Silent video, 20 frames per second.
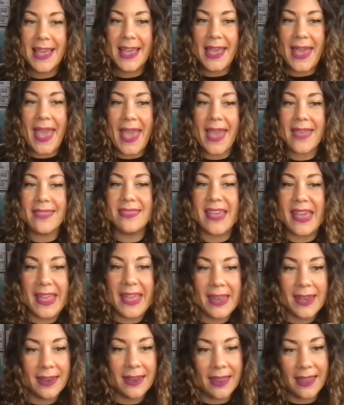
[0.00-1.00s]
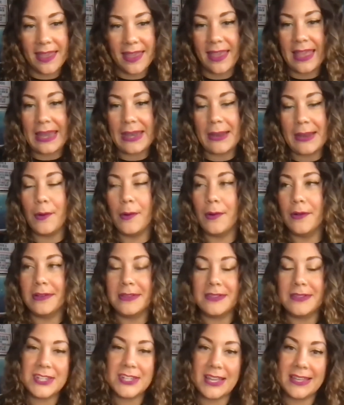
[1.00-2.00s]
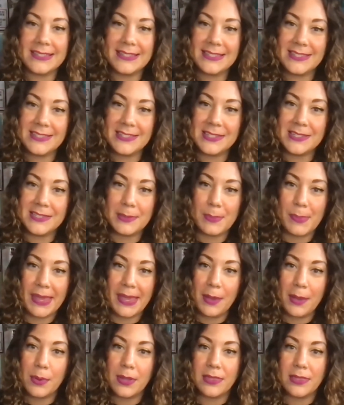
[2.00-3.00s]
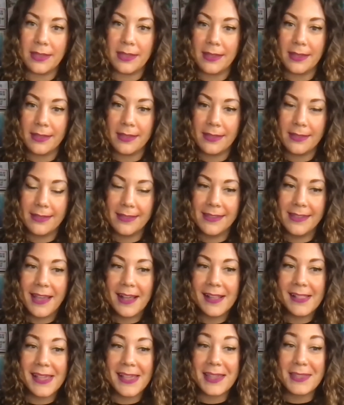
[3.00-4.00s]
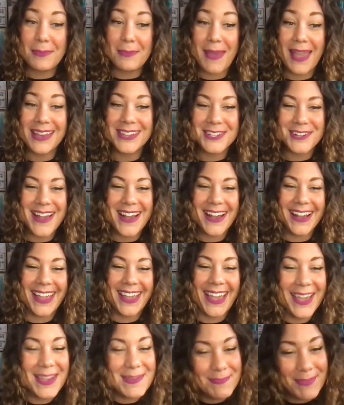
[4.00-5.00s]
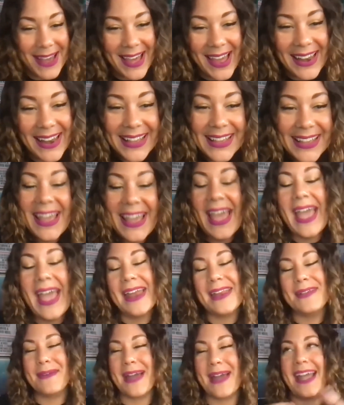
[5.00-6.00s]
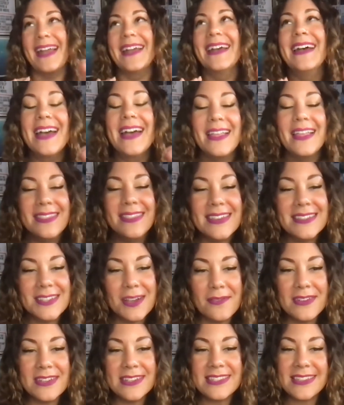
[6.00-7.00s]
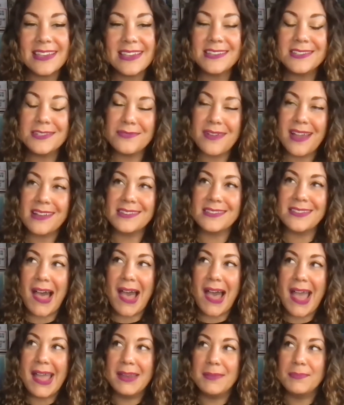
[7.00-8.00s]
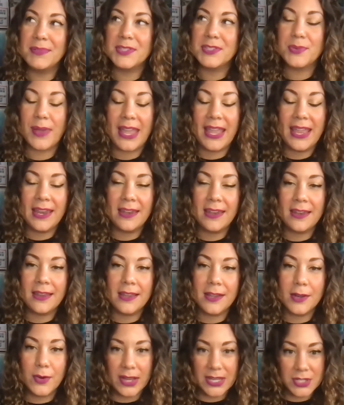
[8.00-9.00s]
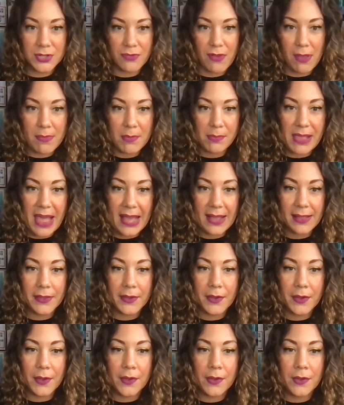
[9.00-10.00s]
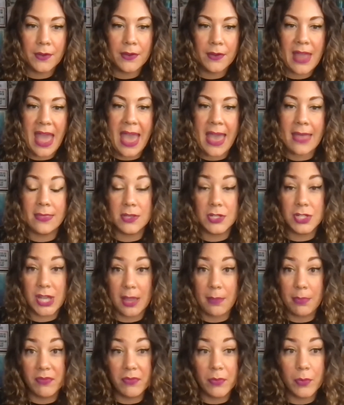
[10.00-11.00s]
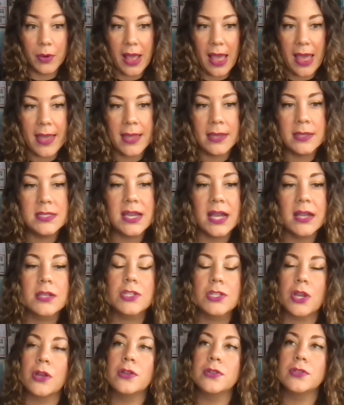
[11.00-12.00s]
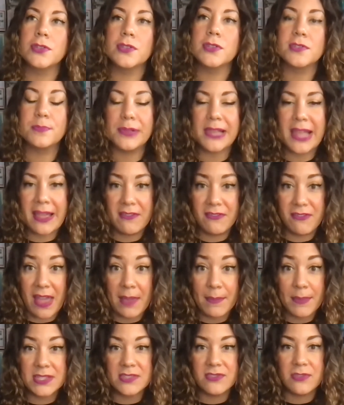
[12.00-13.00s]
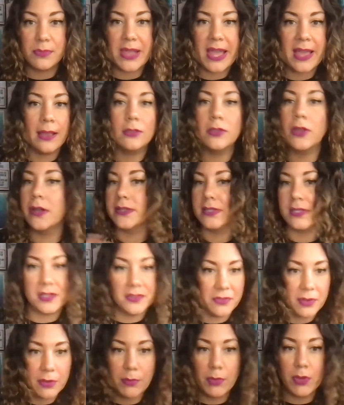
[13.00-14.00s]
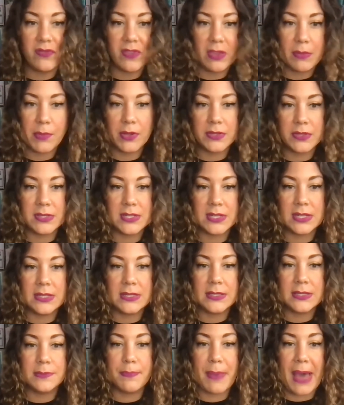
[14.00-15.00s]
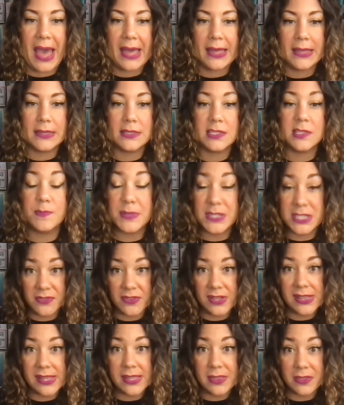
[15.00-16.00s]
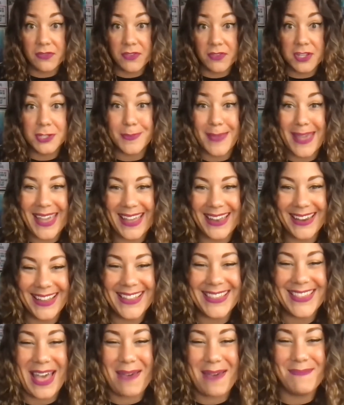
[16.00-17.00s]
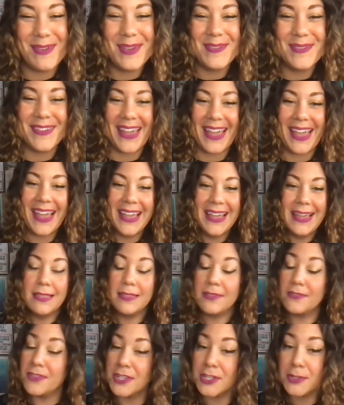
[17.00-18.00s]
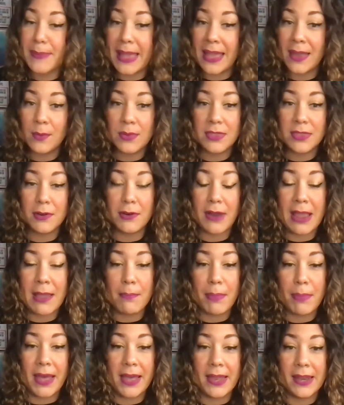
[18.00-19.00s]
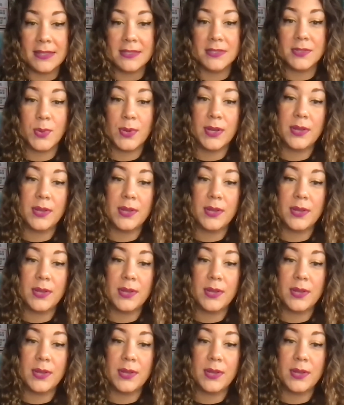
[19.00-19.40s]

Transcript: and then it all just disappear with a click of the patriarchy. But anyway, there's obviously a direct line between Creature from the Black Lagoon and The Shape of Water. And Doug Jones, who's famous for playing lots of different movie monsters, but specifically the Fish Man in that movie, the Fish Man with the great butt, as Twitter